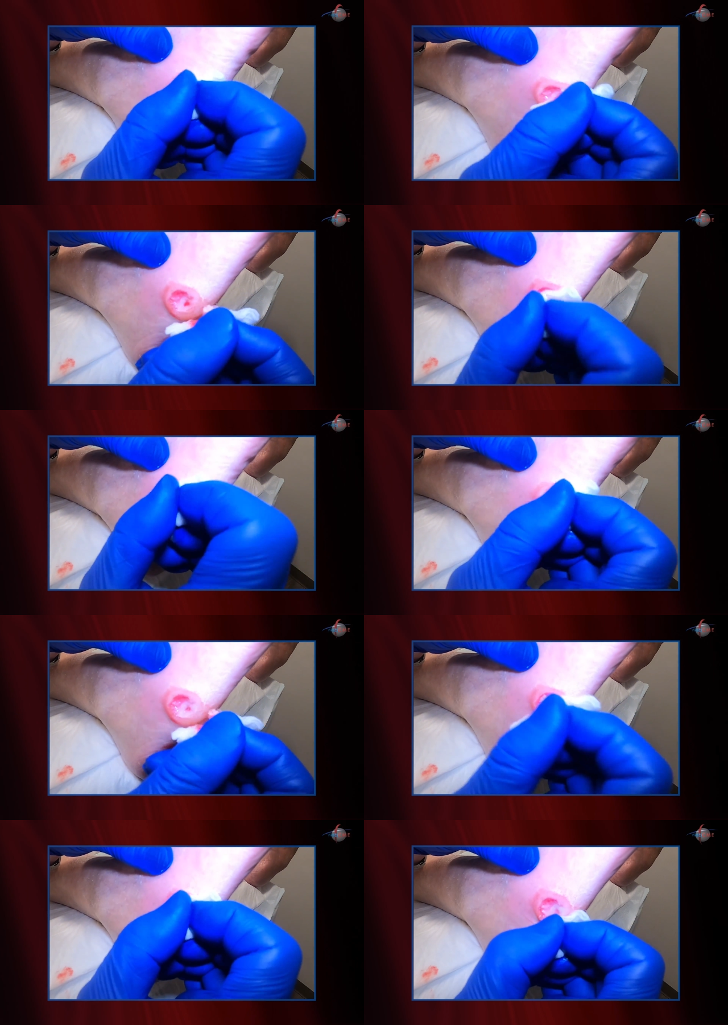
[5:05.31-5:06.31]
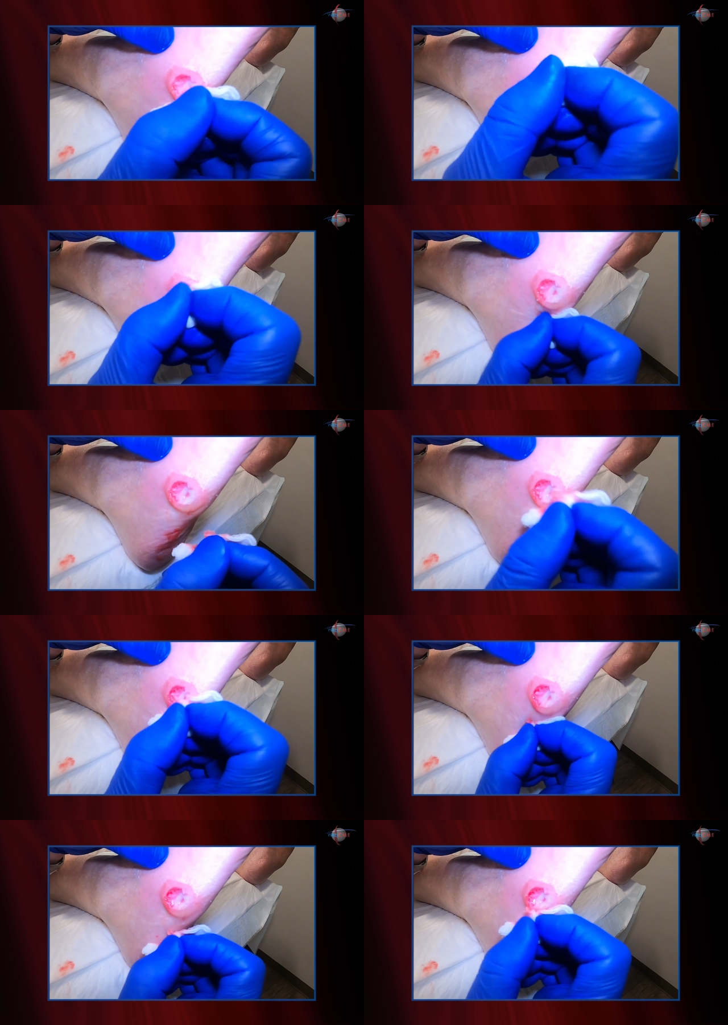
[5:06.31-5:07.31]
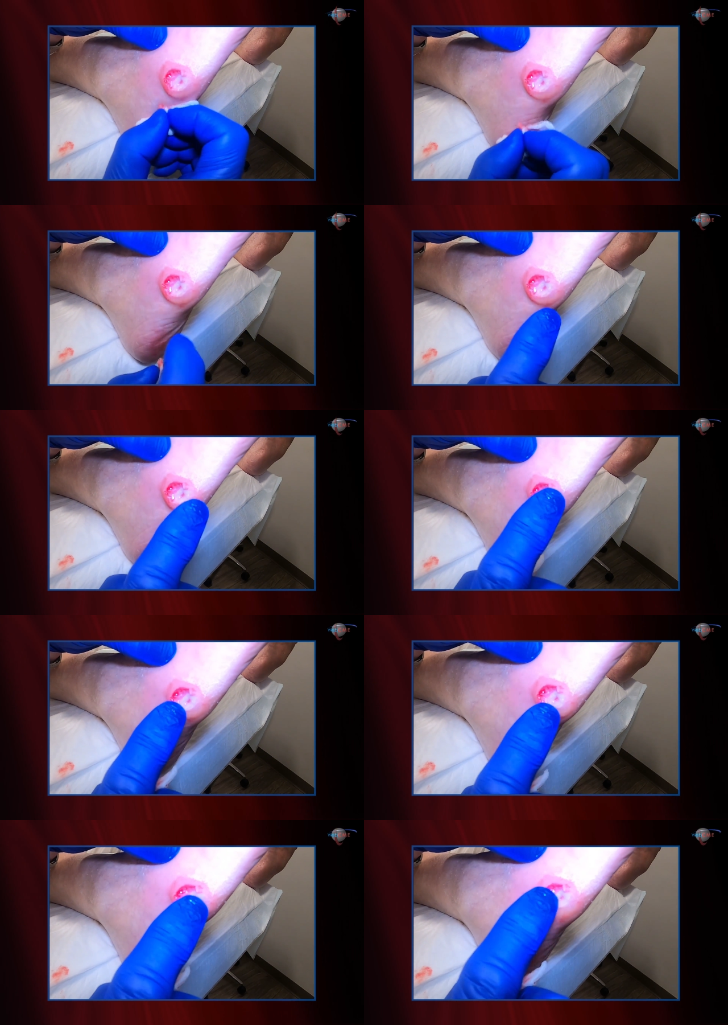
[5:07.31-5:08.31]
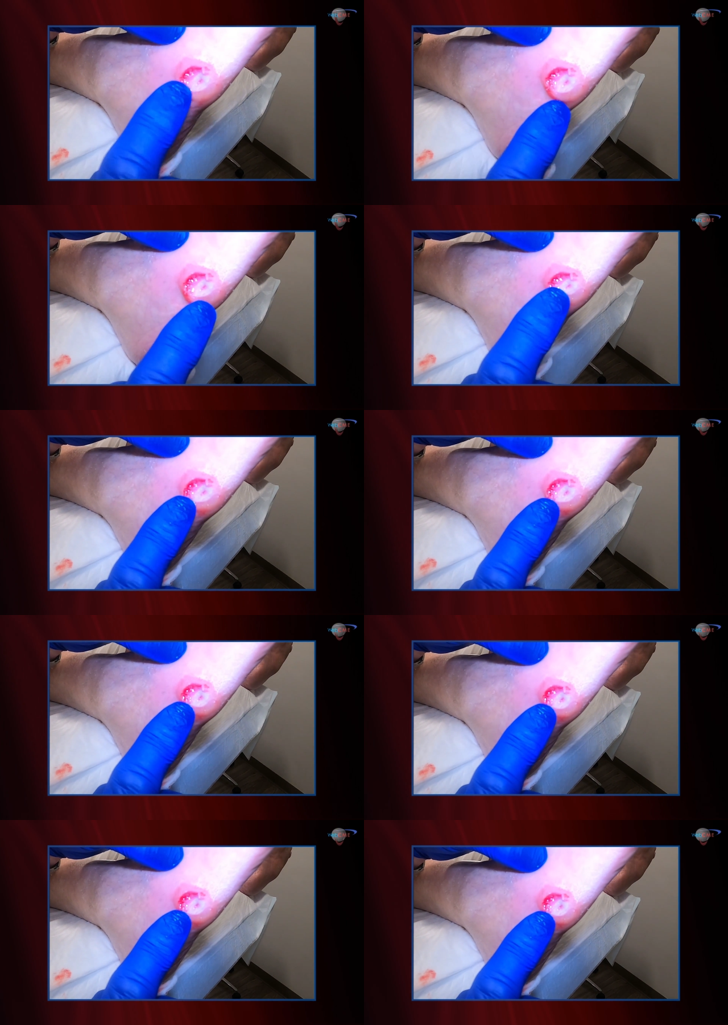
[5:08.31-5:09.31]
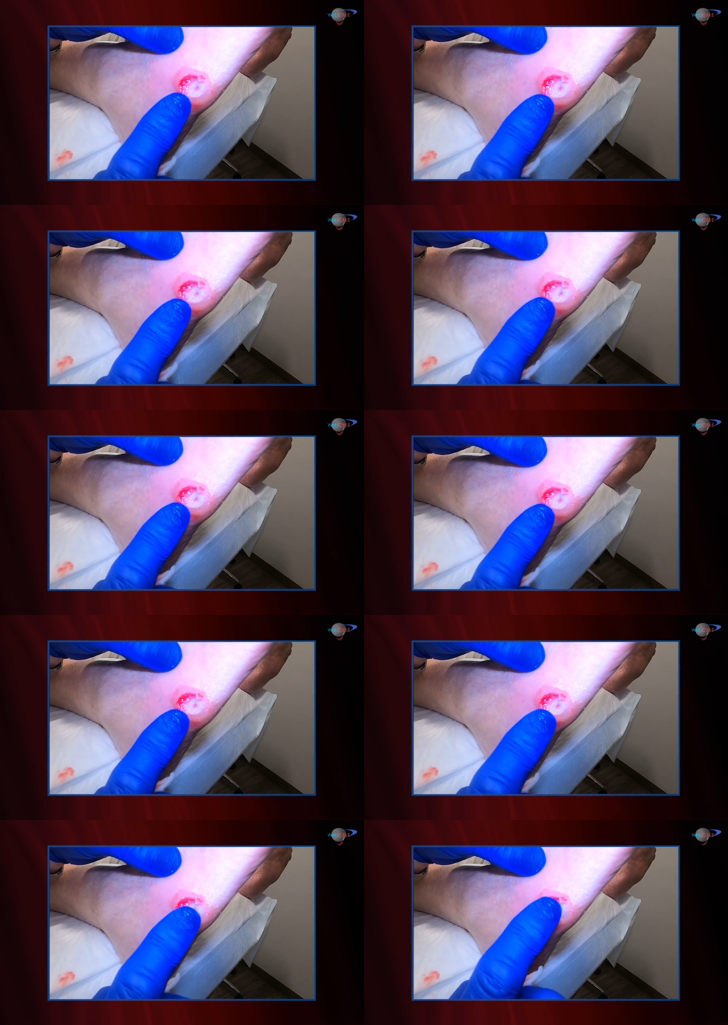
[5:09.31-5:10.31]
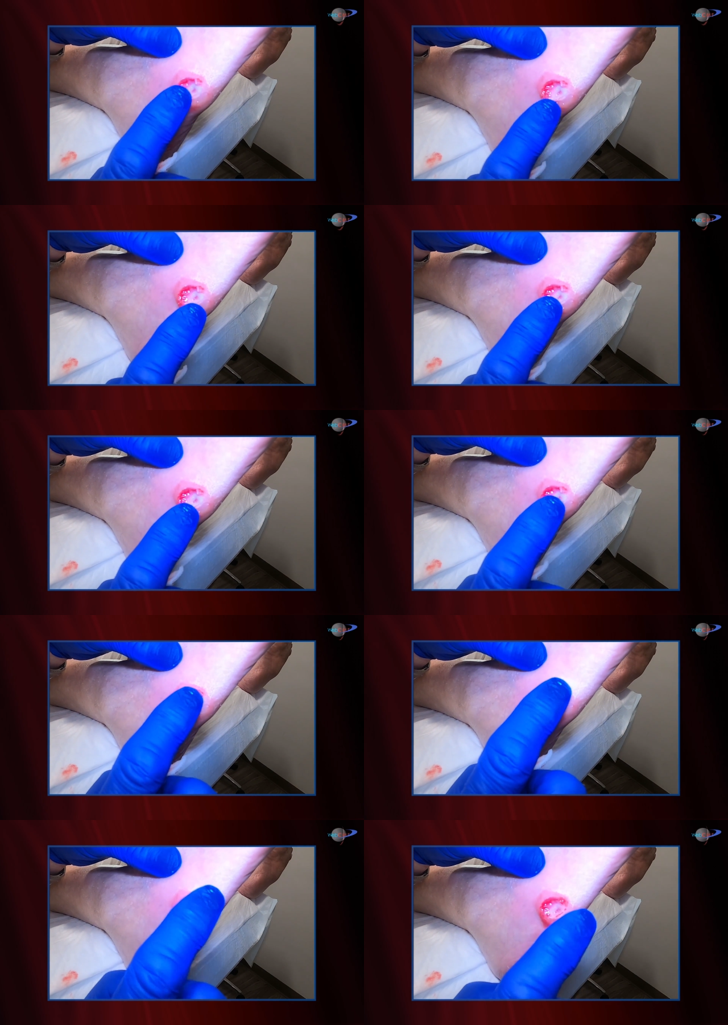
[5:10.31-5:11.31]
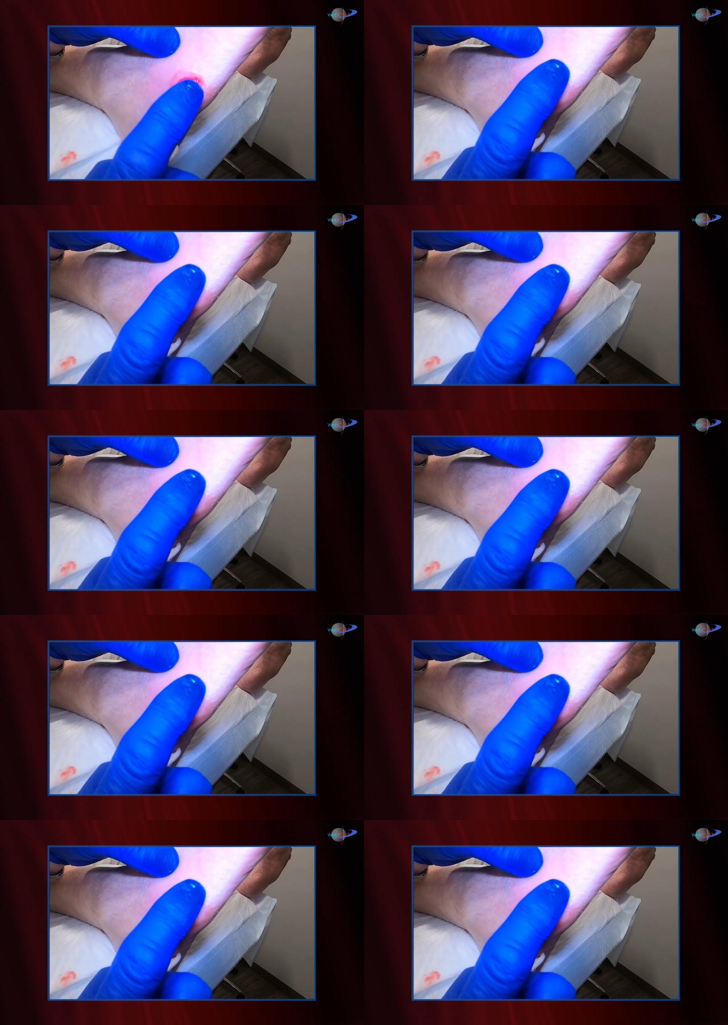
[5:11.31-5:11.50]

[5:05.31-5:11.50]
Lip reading: No face is visible, so there are no lips to read.